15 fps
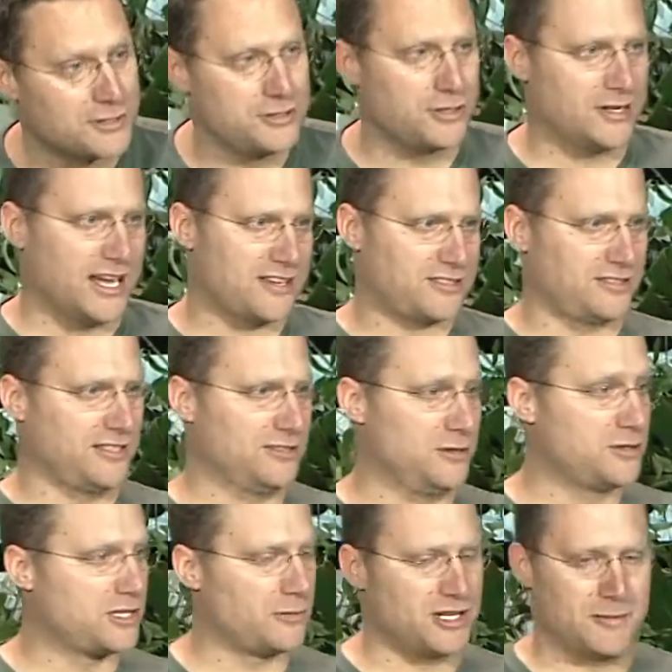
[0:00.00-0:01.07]
that you can actually
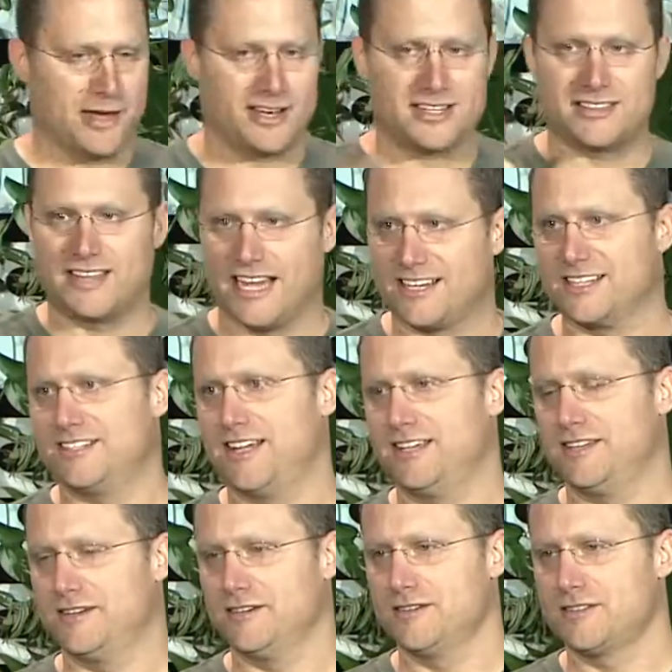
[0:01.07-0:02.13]
do something about it. That can
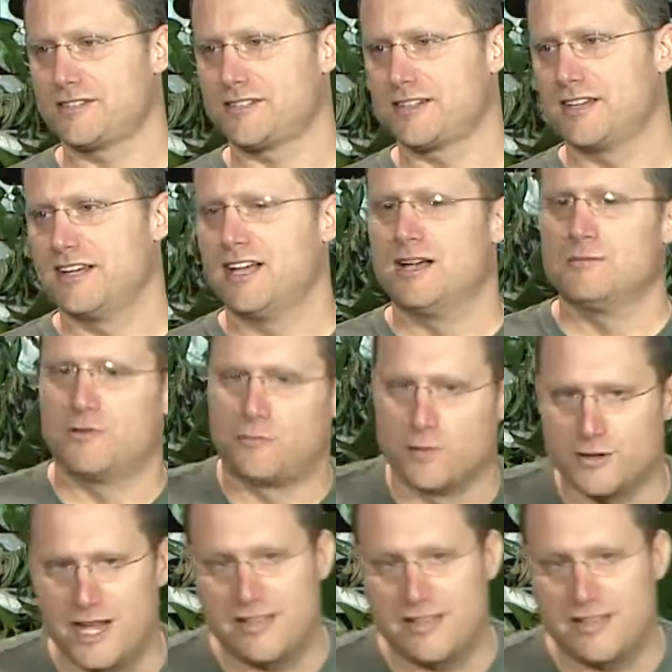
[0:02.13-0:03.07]
take years. Before